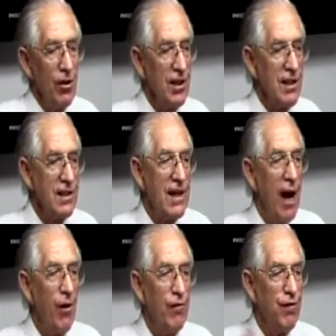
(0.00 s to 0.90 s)
This is
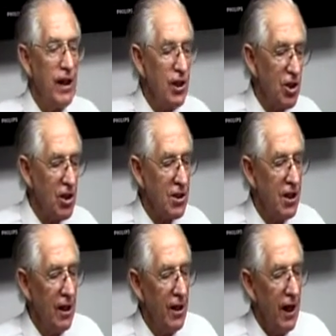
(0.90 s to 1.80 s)
how it finishes.
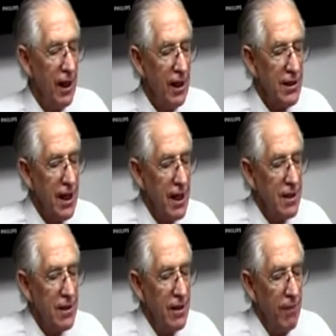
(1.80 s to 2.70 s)
And he says,